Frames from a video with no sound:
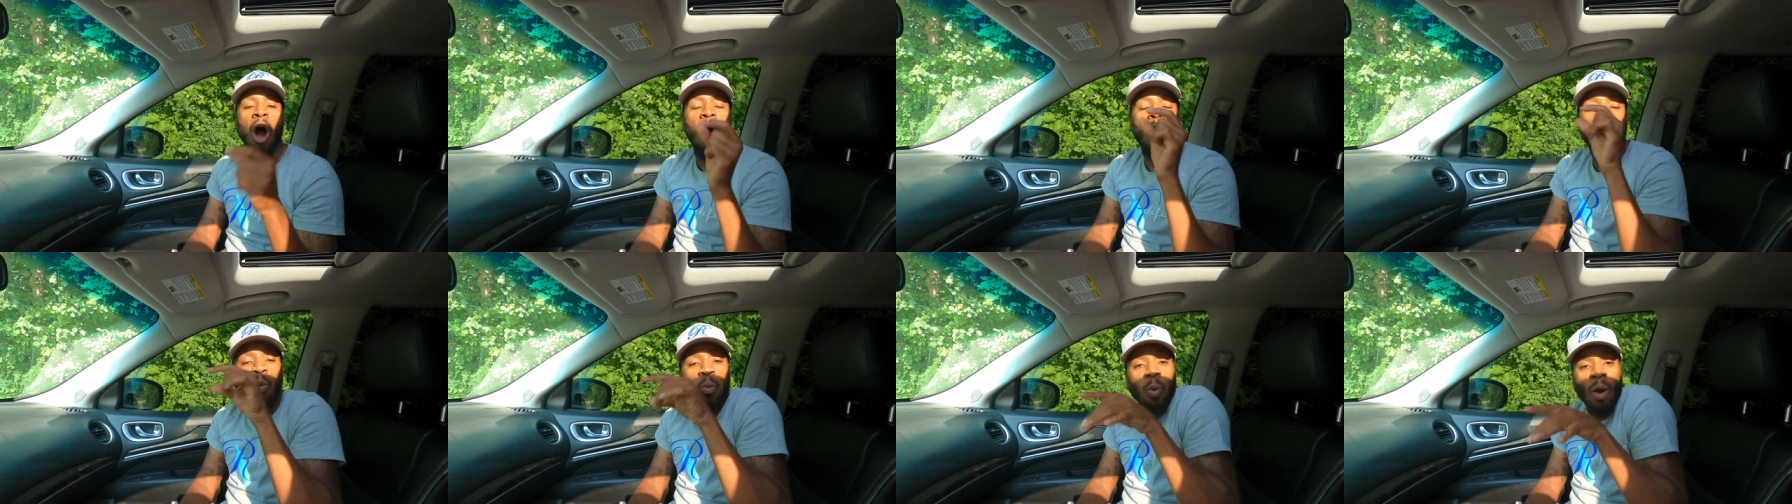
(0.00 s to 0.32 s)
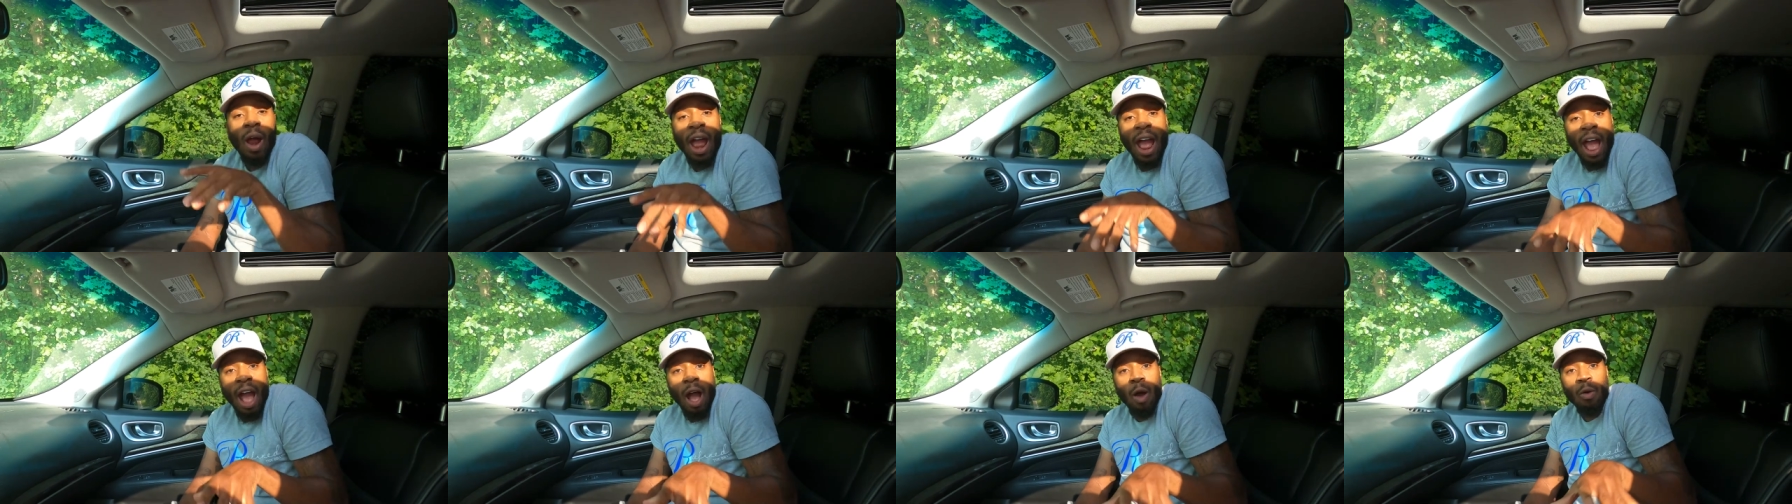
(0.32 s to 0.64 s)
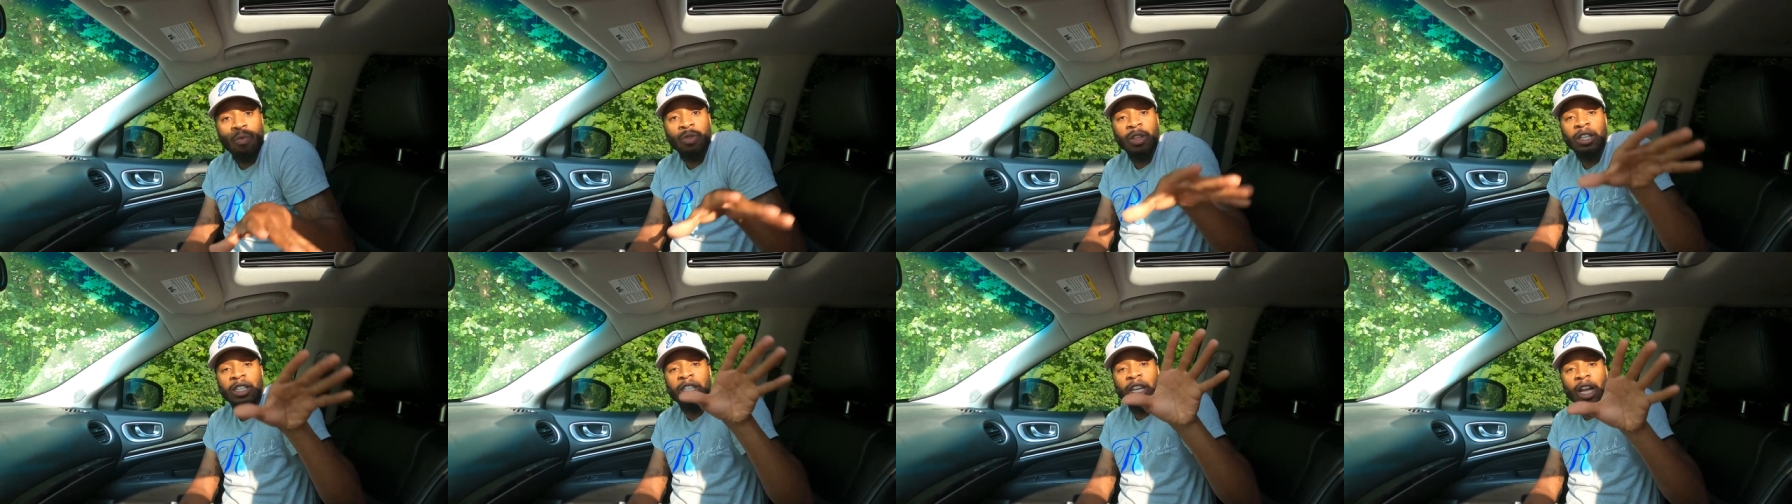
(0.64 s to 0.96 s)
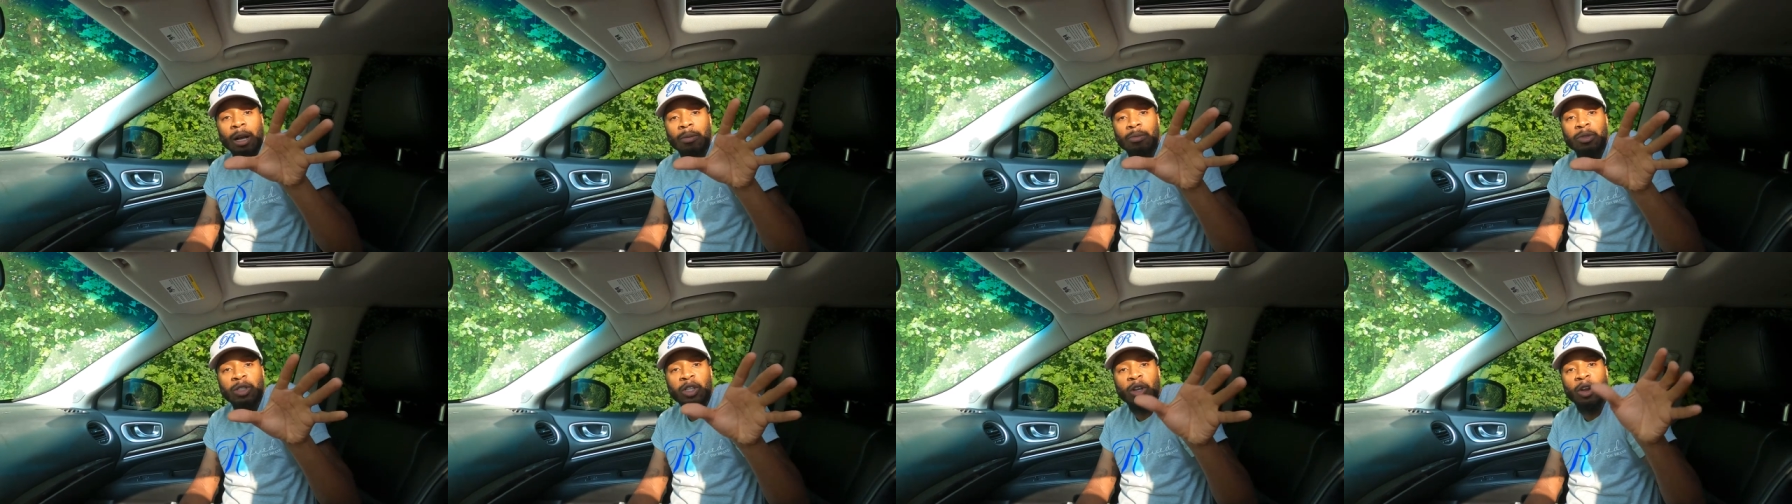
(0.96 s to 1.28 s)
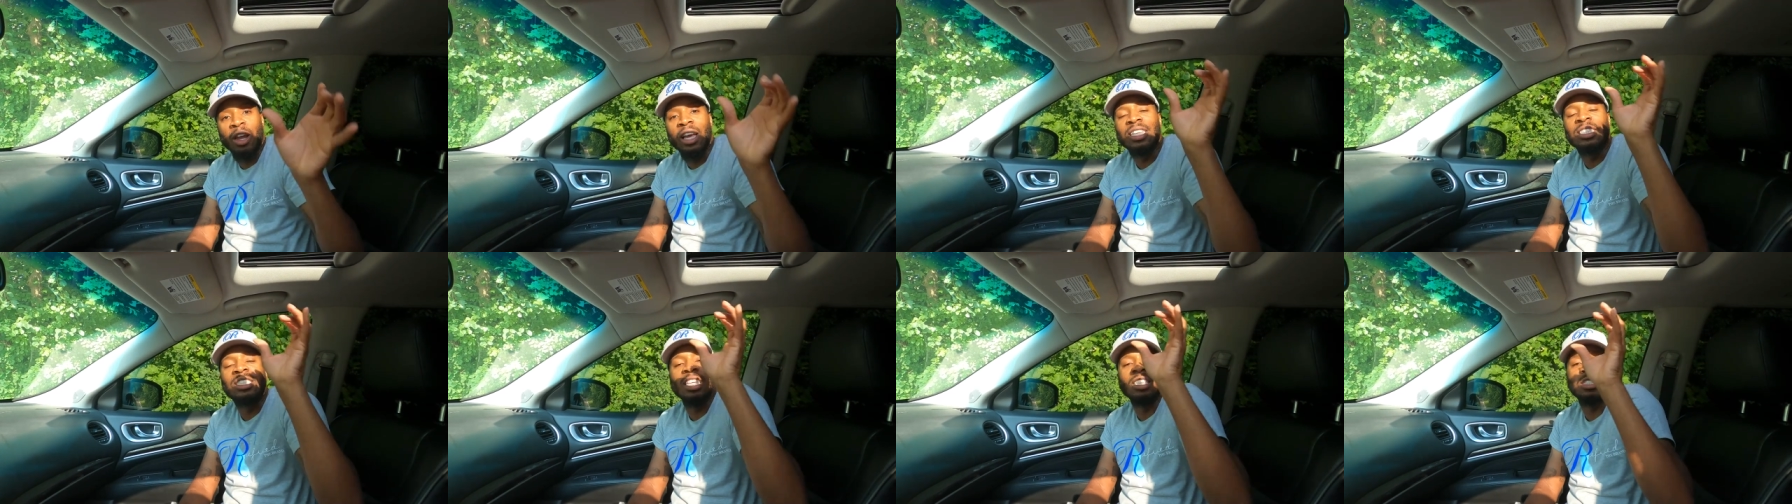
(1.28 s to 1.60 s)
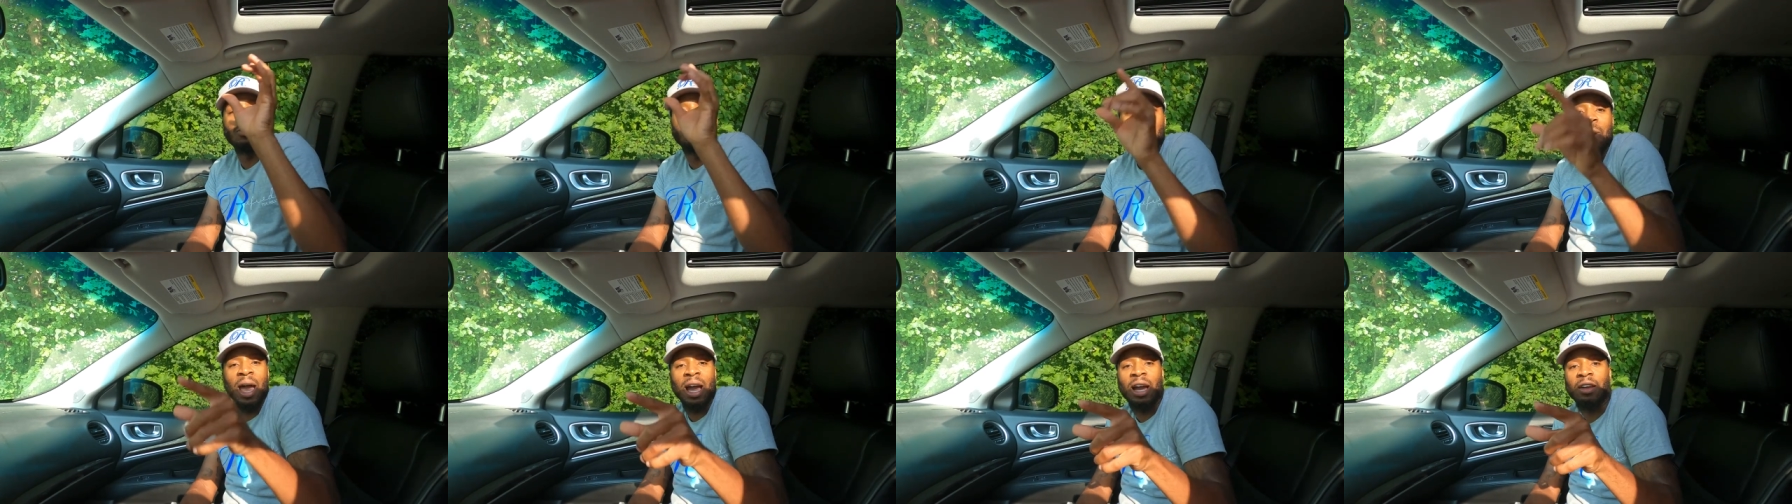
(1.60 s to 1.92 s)
around the dumpster into
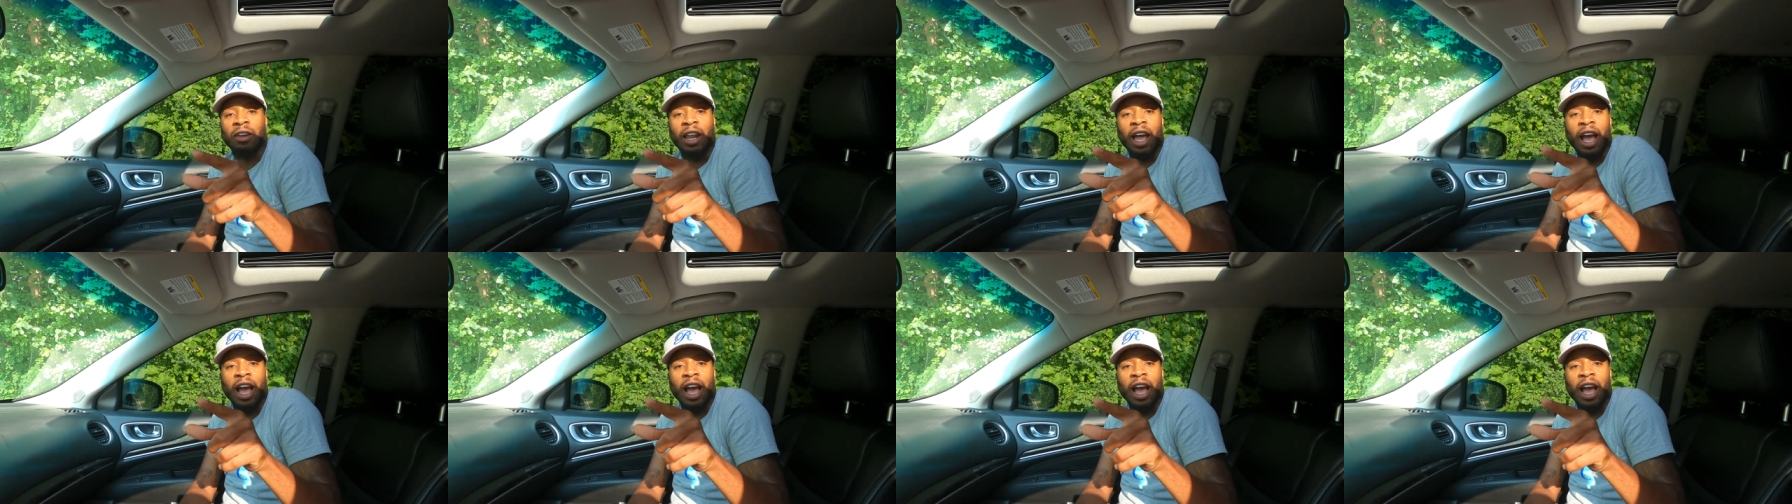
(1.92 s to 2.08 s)
the back